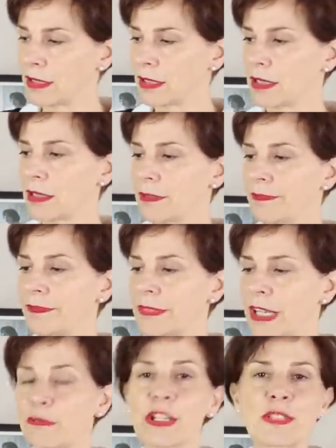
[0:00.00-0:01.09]
Um,
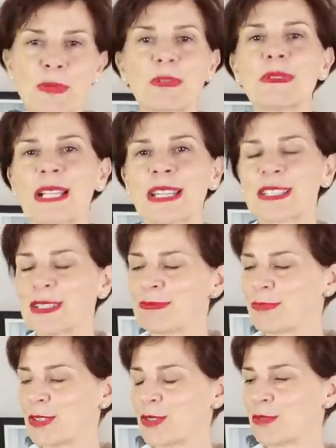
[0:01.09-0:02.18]
French people like
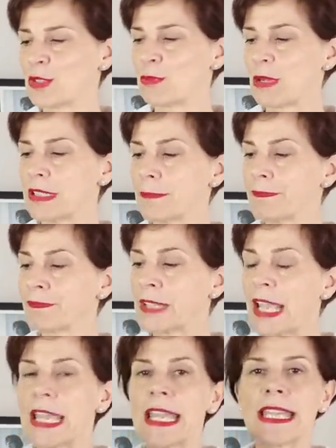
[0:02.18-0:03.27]
the Converse brand.
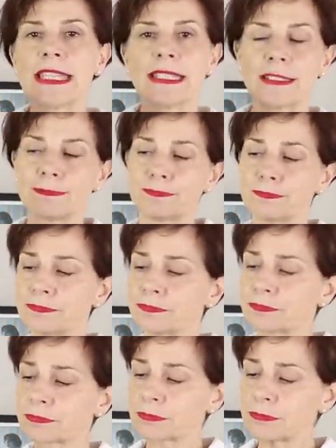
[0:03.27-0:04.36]
And
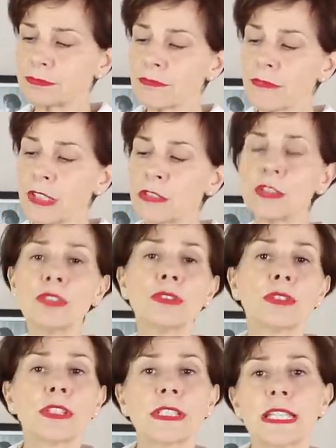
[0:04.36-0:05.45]
you
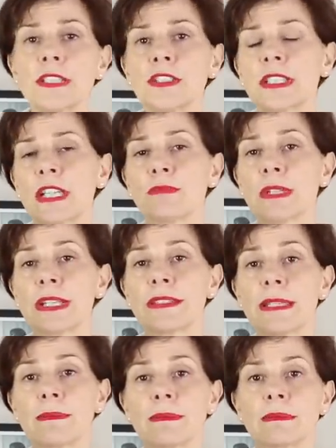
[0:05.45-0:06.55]
know, again, you can wear
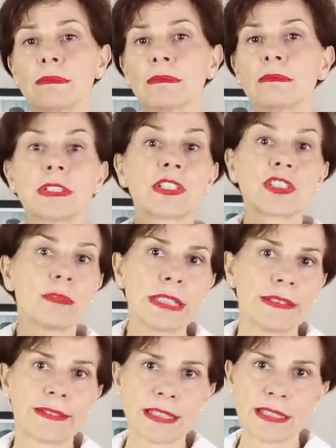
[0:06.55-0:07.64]
them with so
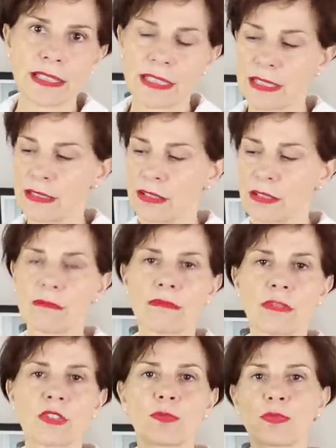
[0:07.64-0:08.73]
many things in the
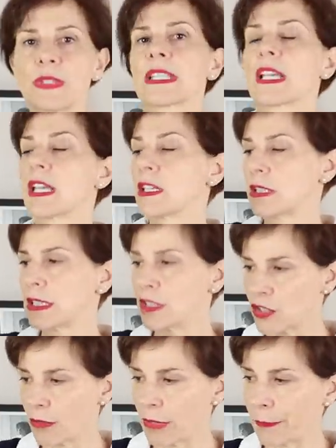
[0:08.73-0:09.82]
spring and the
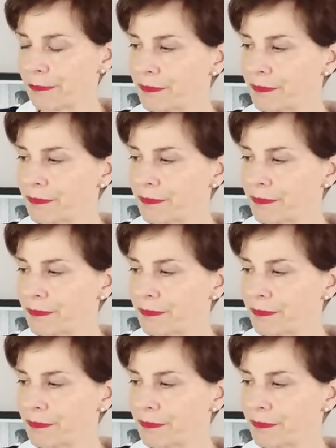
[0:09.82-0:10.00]
summer.